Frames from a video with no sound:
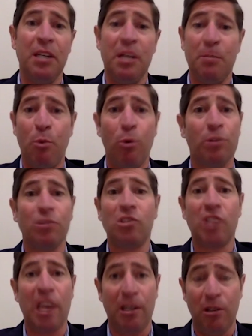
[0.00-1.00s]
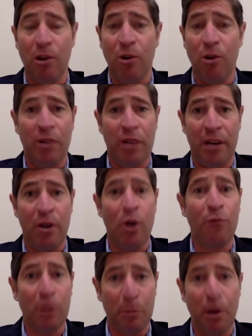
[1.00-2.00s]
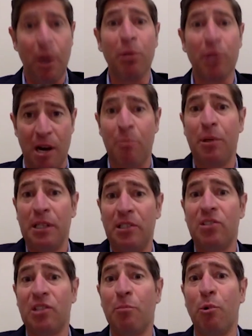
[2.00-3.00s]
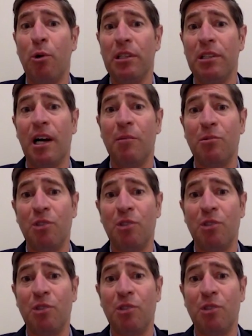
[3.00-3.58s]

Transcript: important standalone and hopefully public companies at some point in time.